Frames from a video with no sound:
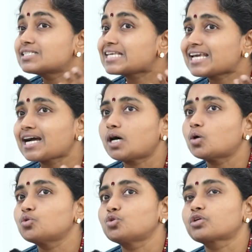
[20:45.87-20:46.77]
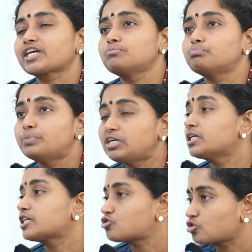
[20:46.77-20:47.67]
See how you can
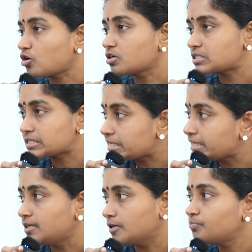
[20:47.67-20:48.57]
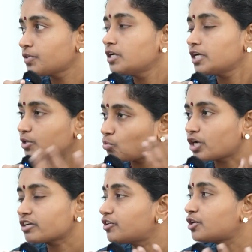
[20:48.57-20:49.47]
build a strong skill in
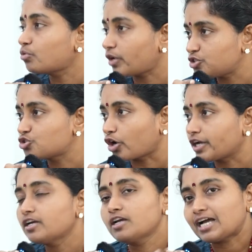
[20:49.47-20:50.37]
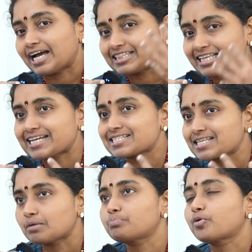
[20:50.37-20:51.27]
whatever you enjoy, and then at
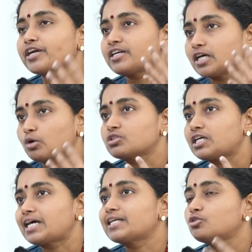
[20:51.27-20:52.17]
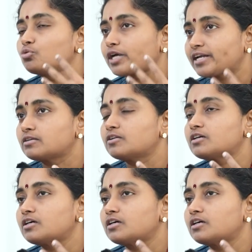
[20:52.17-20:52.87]
some point down the line you can